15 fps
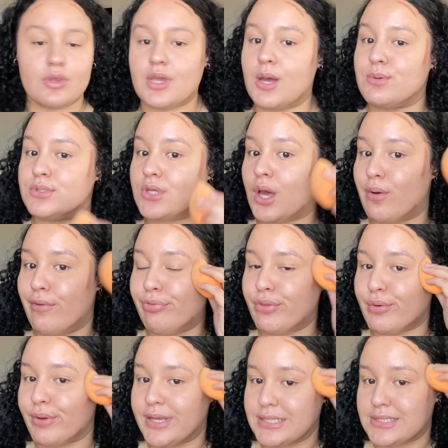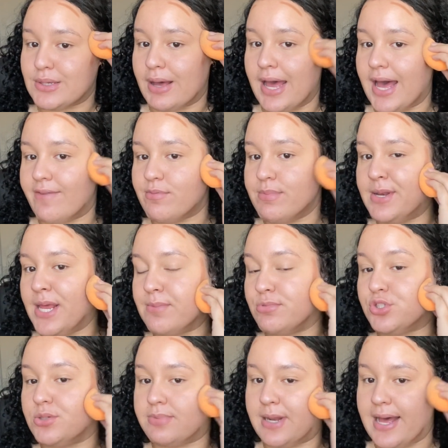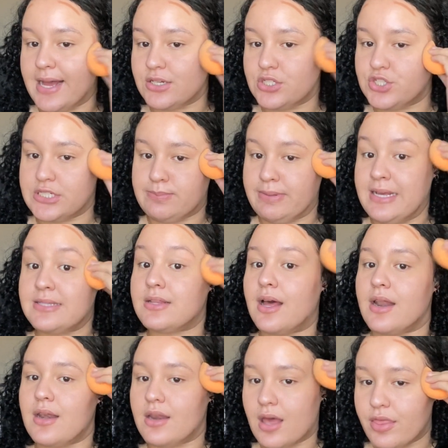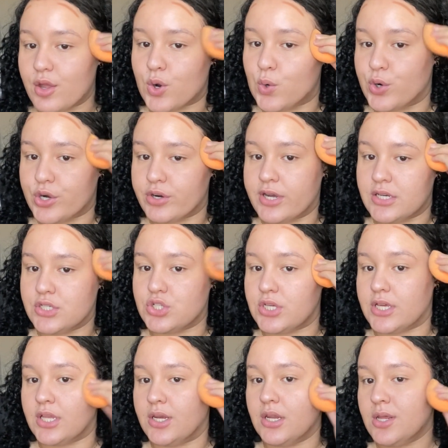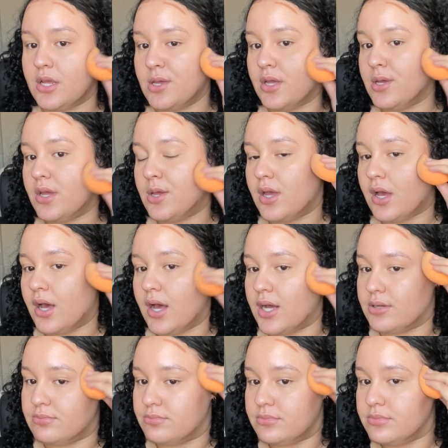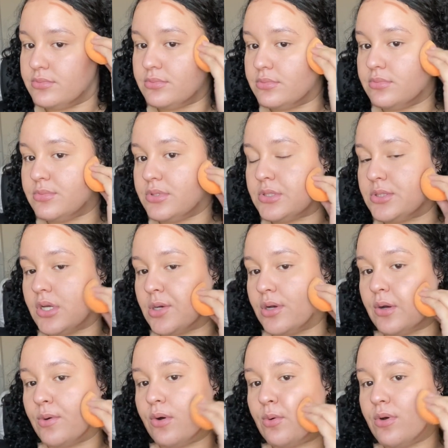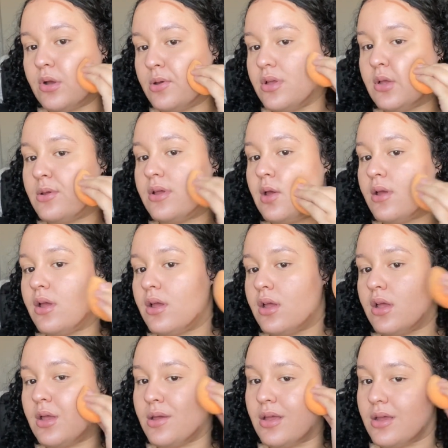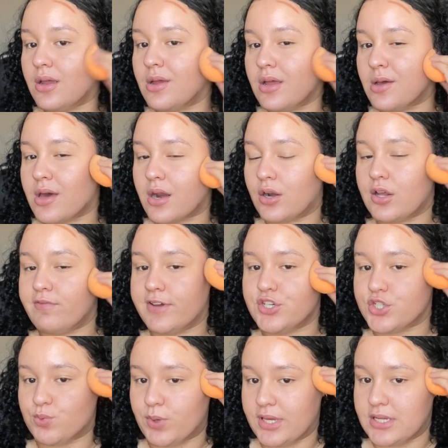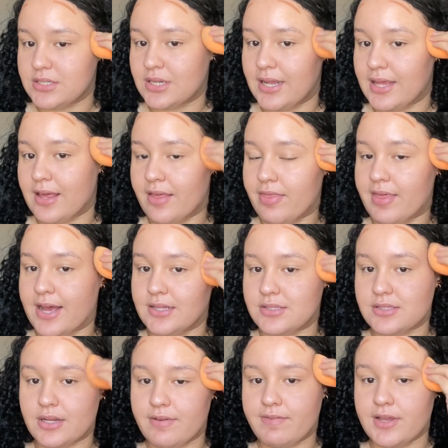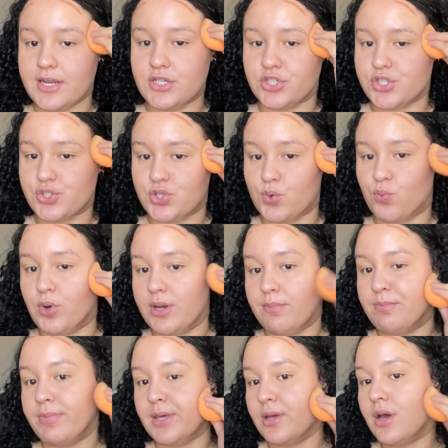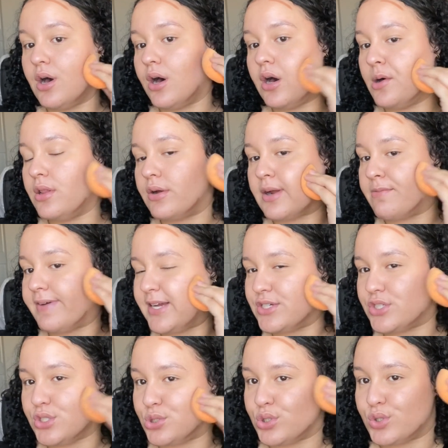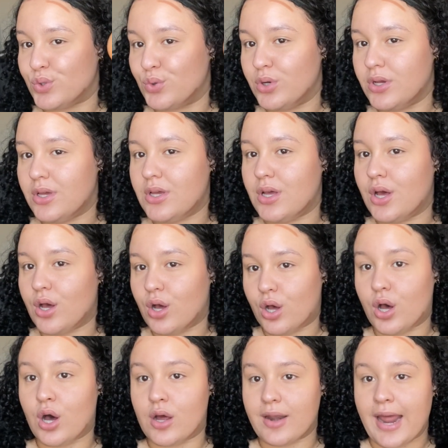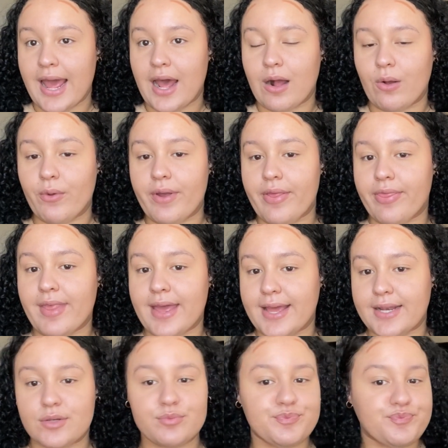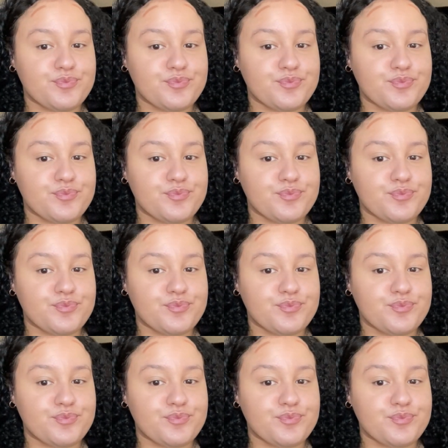I was going through it, so I haven't been able to. But I actually just placed another order on Shein. So I don't know if I should wait until I get that stuff in and just do one big haul, or if I should do a haul now and then